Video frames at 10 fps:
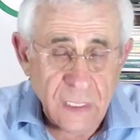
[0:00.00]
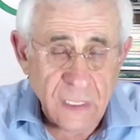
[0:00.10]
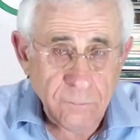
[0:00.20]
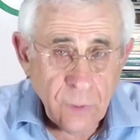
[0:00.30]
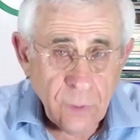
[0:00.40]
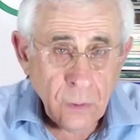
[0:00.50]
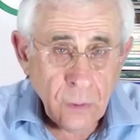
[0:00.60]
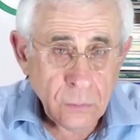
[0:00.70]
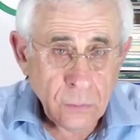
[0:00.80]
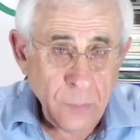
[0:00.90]
to make
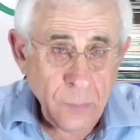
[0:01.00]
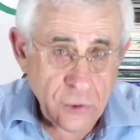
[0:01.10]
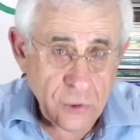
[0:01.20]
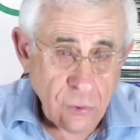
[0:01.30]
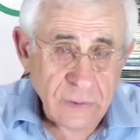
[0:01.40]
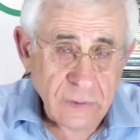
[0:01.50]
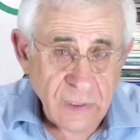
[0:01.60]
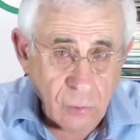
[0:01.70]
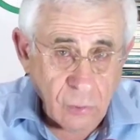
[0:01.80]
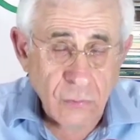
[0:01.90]
sure that the drones
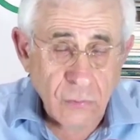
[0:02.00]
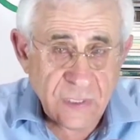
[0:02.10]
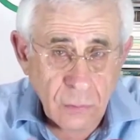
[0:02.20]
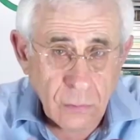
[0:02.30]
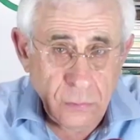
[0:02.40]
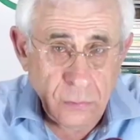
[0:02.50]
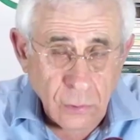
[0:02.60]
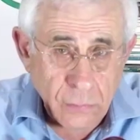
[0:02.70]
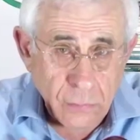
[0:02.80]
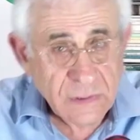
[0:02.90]
are good drones.
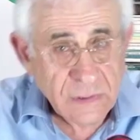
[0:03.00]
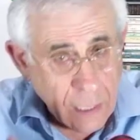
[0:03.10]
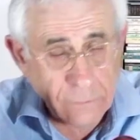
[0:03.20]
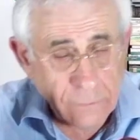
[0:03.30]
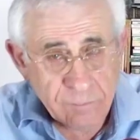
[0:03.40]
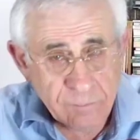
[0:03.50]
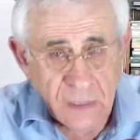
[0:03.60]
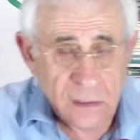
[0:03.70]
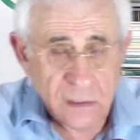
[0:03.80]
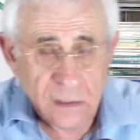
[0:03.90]
Now,
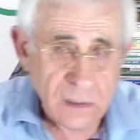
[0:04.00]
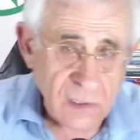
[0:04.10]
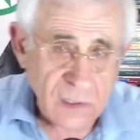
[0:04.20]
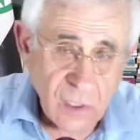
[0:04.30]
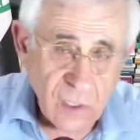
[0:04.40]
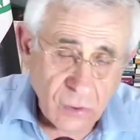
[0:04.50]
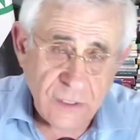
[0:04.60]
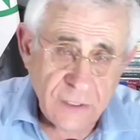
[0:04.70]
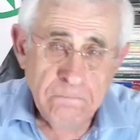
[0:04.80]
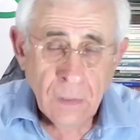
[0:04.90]
they launch them, not
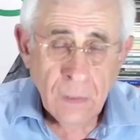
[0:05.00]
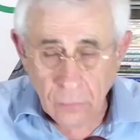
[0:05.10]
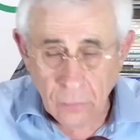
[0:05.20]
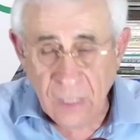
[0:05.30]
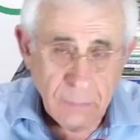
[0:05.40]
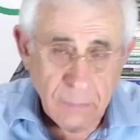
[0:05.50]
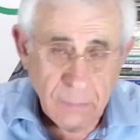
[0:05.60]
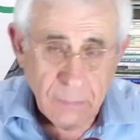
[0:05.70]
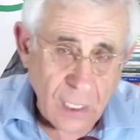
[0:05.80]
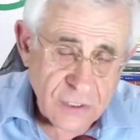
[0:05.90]
they, maybe the Russians,
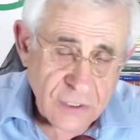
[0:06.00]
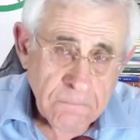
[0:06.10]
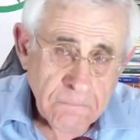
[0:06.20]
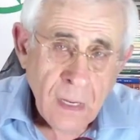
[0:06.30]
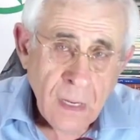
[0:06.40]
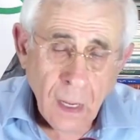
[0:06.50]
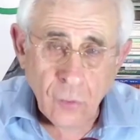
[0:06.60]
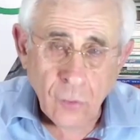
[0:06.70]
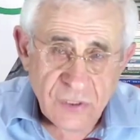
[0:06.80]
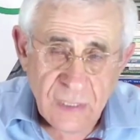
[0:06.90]
are launching them
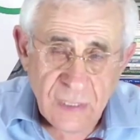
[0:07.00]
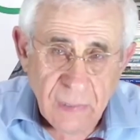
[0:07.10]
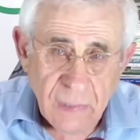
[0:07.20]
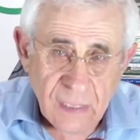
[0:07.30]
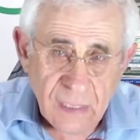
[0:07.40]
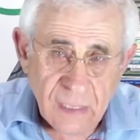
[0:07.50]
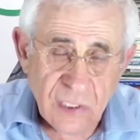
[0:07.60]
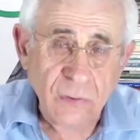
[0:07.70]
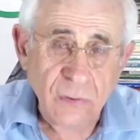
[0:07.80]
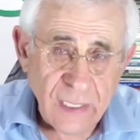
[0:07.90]
against the
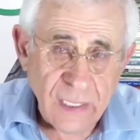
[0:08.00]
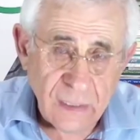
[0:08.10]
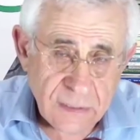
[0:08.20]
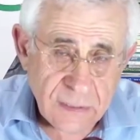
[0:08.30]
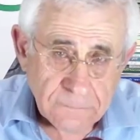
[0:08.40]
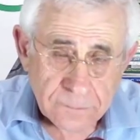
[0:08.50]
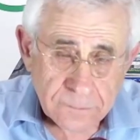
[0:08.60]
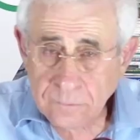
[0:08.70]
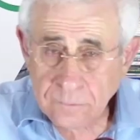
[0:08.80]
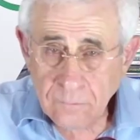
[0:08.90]
Ukrainians.
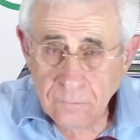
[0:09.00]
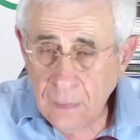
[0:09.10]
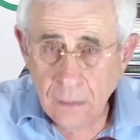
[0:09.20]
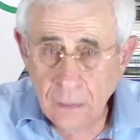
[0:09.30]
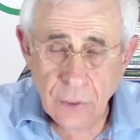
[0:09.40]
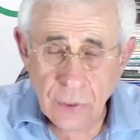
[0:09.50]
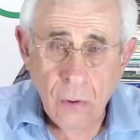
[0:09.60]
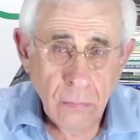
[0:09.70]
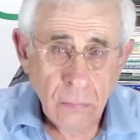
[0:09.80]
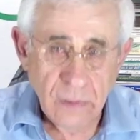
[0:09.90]
So they
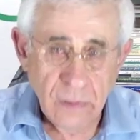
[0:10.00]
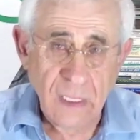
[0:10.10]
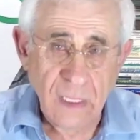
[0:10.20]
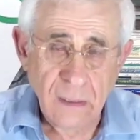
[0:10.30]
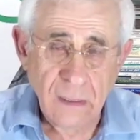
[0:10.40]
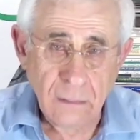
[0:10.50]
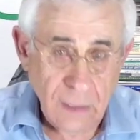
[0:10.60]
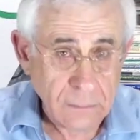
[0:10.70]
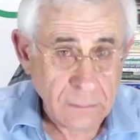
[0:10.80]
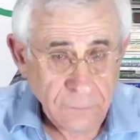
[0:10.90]
can get
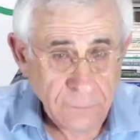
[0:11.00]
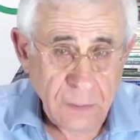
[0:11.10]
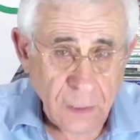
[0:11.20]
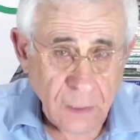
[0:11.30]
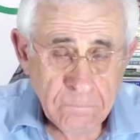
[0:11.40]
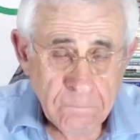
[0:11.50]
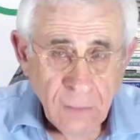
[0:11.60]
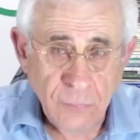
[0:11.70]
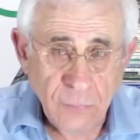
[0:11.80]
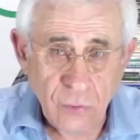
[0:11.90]
feedback from Ukraine
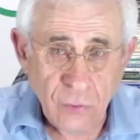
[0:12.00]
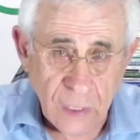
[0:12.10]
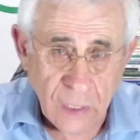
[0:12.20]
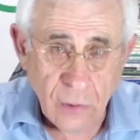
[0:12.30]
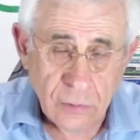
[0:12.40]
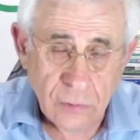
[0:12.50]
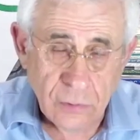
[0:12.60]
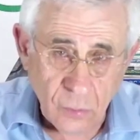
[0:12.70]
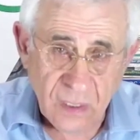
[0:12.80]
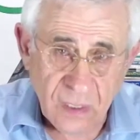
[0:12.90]
in order to make
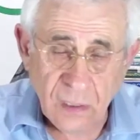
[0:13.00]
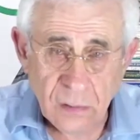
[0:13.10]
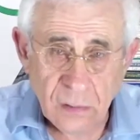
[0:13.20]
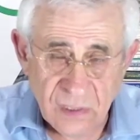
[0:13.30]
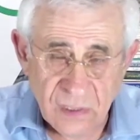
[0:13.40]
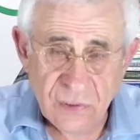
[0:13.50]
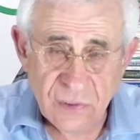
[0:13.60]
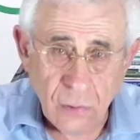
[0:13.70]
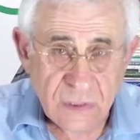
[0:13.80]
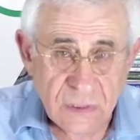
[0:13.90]
these drones and
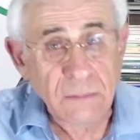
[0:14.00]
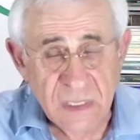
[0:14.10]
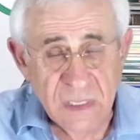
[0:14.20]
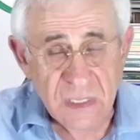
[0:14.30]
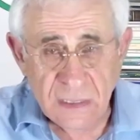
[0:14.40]
missiles as well